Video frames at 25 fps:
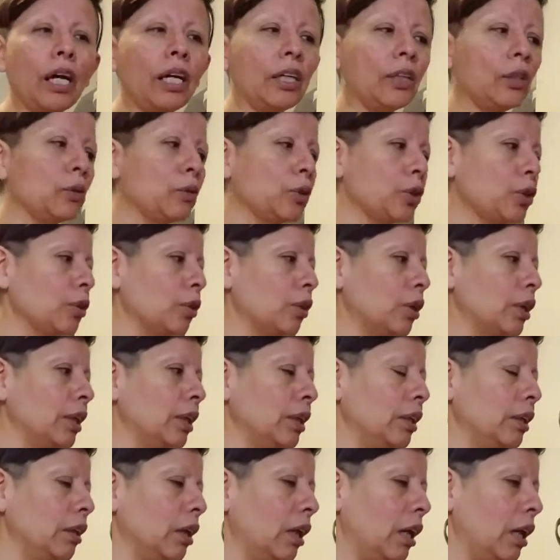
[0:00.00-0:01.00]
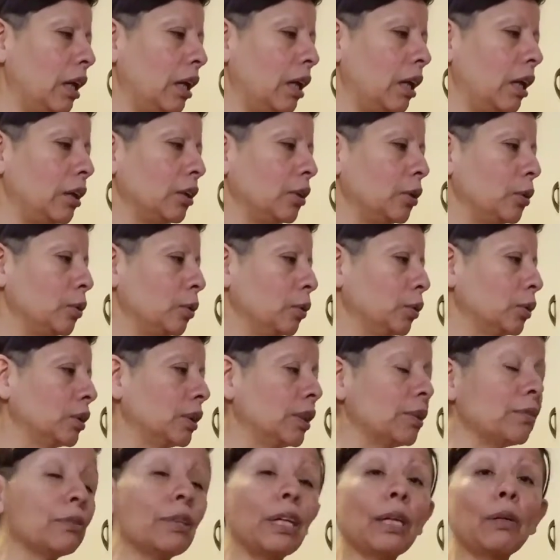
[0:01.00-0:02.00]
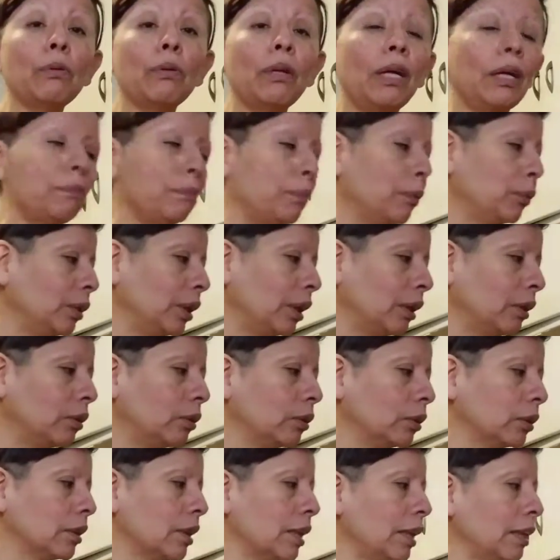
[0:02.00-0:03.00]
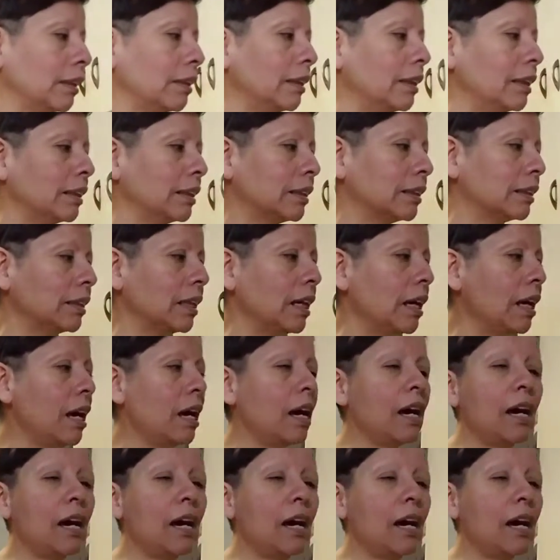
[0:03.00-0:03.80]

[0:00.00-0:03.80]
I usually use the regular potatoes like this.